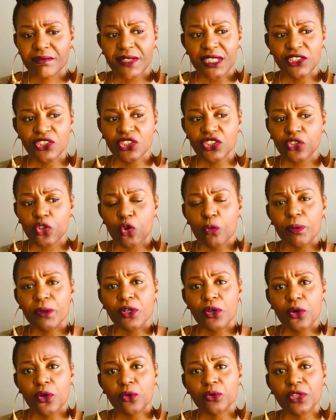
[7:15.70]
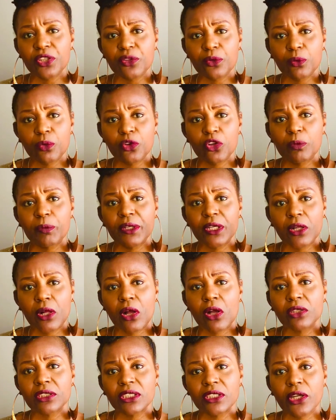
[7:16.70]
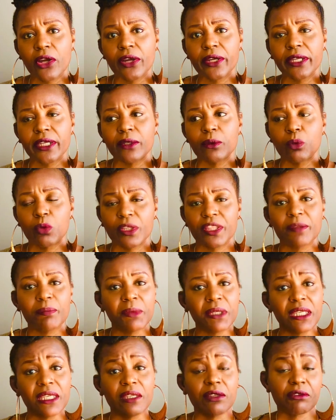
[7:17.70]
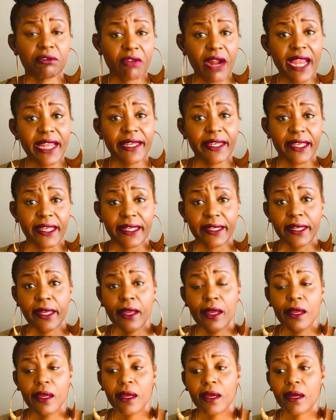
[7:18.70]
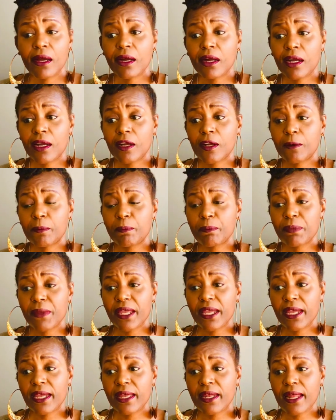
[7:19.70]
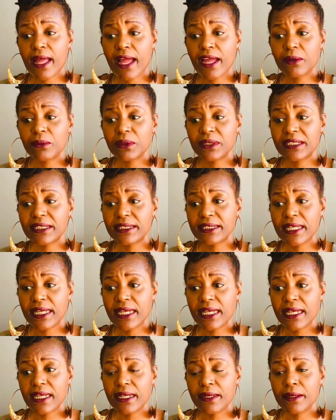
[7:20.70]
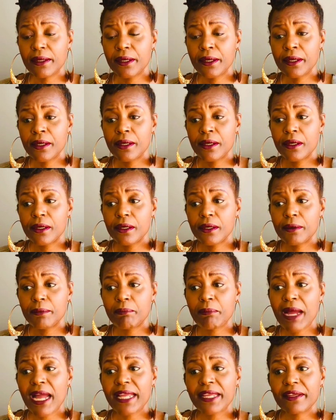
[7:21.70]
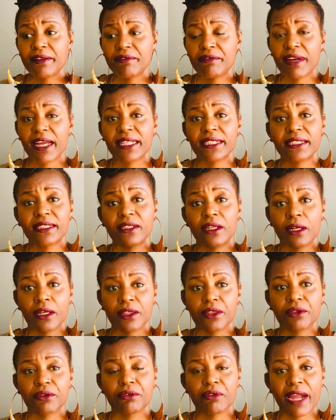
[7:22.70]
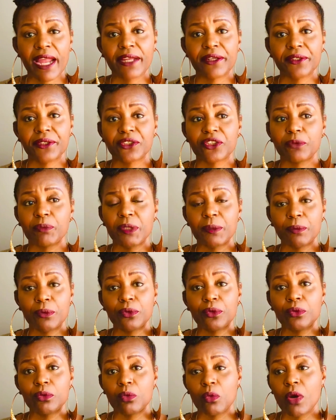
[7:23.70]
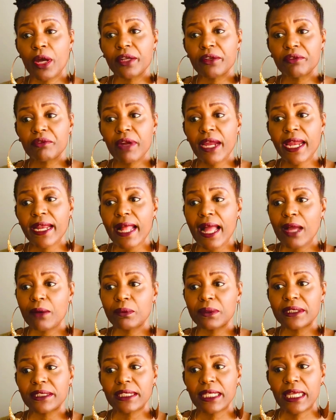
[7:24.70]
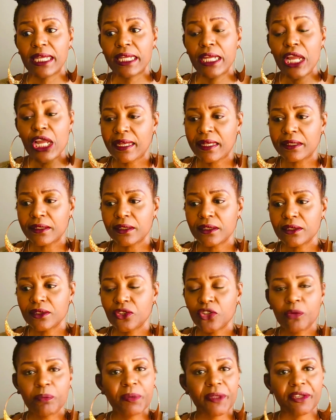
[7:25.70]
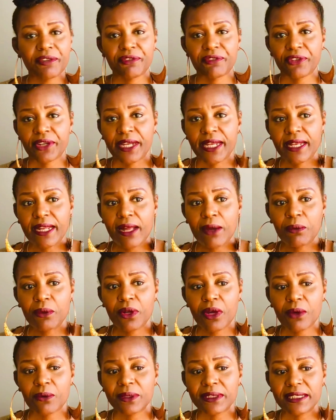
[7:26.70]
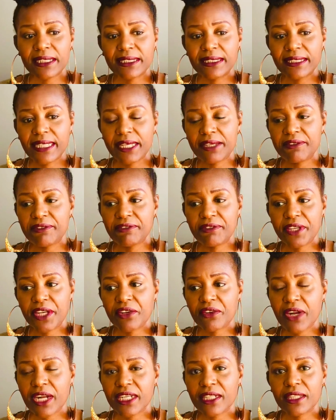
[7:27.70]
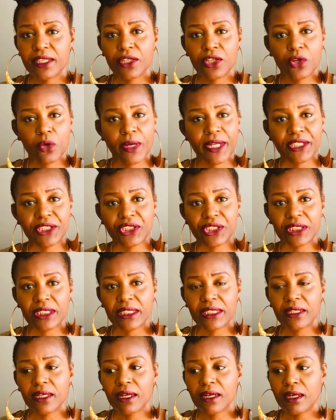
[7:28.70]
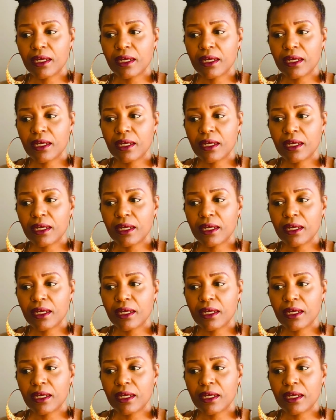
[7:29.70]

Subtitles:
It just opened a whole nother world, but it all started with me writing. And I would say my advice to other writers or people who want to write, I would say, and don't be afraid. I would always say, take fear out of the equation.